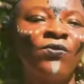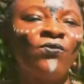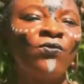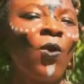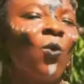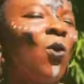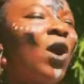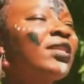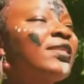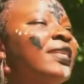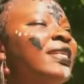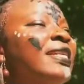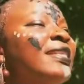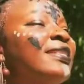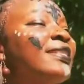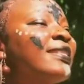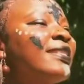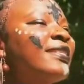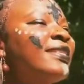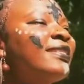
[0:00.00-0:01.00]
for what
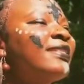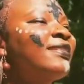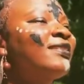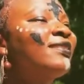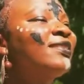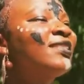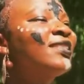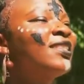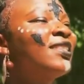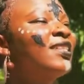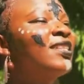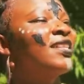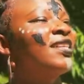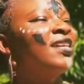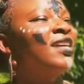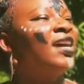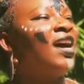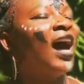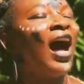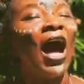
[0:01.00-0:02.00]
is
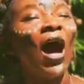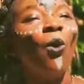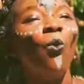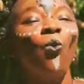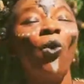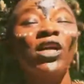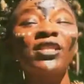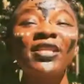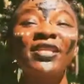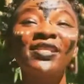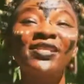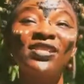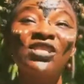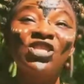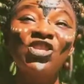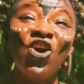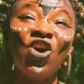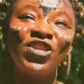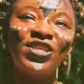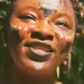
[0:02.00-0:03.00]
and what is
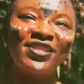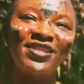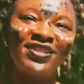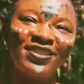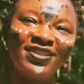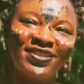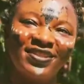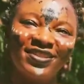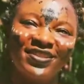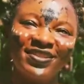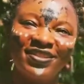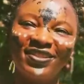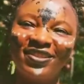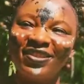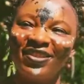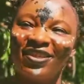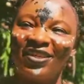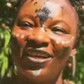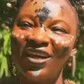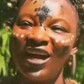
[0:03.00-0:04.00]
not
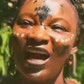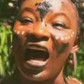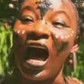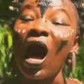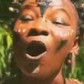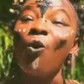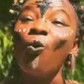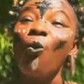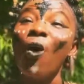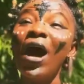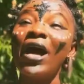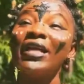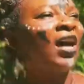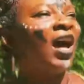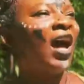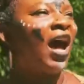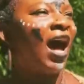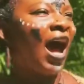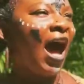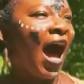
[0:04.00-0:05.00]
are one.
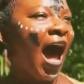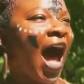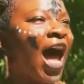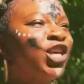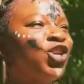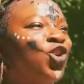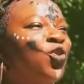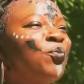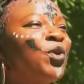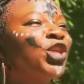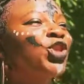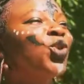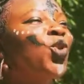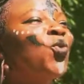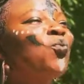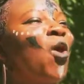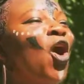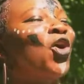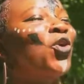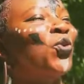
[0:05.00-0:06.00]
Anyu mitu
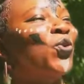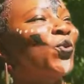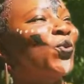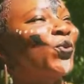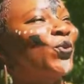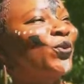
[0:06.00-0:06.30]
gbogoro,